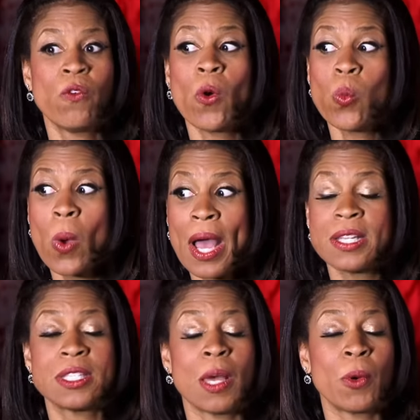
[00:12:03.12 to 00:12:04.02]
for
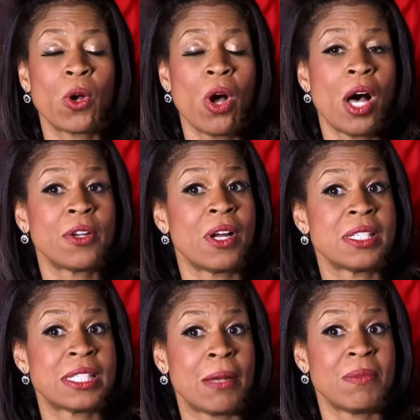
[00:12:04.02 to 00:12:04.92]
once, someone called her
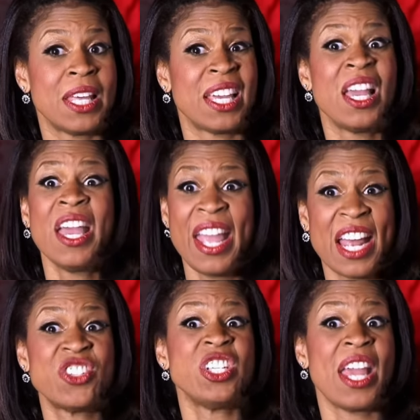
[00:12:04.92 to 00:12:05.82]
on something
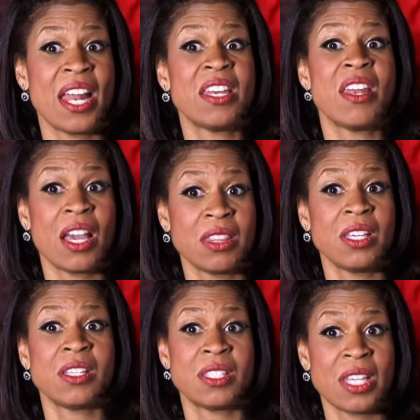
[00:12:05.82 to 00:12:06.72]
and she had
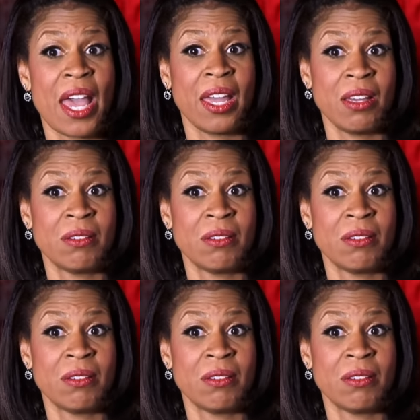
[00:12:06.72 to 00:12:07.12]
nothing to say.